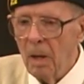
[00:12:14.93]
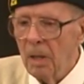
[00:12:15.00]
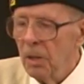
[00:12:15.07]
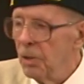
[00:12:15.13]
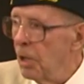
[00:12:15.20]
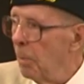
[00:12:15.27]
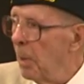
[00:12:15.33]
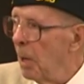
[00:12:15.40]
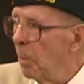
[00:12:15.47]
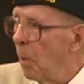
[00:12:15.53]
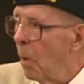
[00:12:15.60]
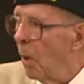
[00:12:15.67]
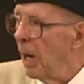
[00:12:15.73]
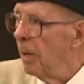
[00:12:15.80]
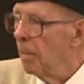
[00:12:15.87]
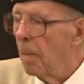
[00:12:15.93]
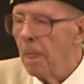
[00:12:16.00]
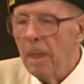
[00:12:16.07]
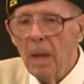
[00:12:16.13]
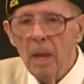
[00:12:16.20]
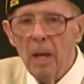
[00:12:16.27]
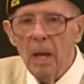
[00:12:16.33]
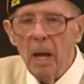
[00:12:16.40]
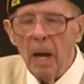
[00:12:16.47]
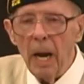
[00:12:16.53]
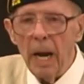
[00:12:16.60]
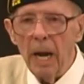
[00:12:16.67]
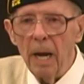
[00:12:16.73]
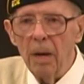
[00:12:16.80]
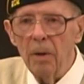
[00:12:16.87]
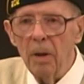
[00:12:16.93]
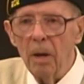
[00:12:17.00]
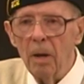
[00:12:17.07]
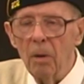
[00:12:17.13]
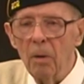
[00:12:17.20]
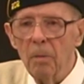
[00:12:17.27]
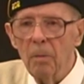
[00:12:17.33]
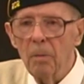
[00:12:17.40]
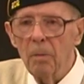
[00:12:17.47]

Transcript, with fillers: shipping point and uh,